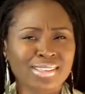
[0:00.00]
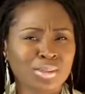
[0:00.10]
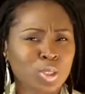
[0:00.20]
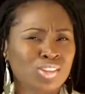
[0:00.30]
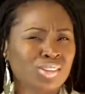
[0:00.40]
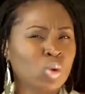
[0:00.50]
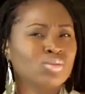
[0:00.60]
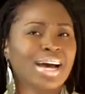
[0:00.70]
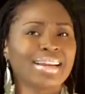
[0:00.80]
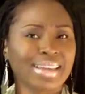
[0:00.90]
and they're so
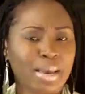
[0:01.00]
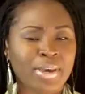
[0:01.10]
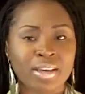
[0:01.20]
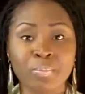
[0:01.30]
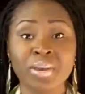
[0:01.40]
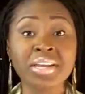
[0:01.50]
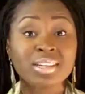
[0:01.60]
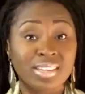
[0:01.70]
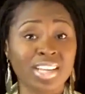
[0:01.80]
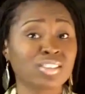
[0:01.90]
dynamic, and being a
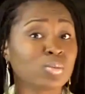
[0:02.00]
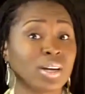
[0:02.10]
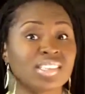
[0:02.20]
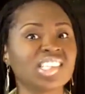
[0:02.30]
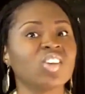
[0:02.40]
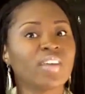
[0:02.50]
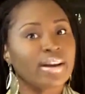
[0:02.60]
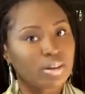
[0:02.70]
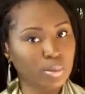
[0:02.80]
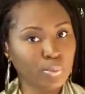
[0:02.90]
dancer myself, I
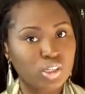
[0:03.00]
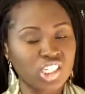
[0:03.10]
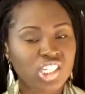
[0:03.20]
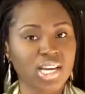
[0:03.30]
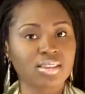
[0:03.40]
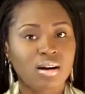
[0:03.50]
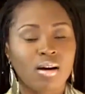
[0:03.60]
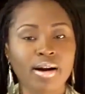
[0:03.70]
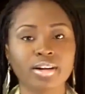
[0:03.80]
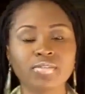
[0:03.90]
could appreciate the
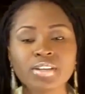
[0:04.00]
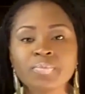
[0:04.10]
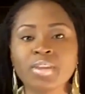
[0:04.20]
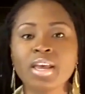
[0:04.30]
art of it.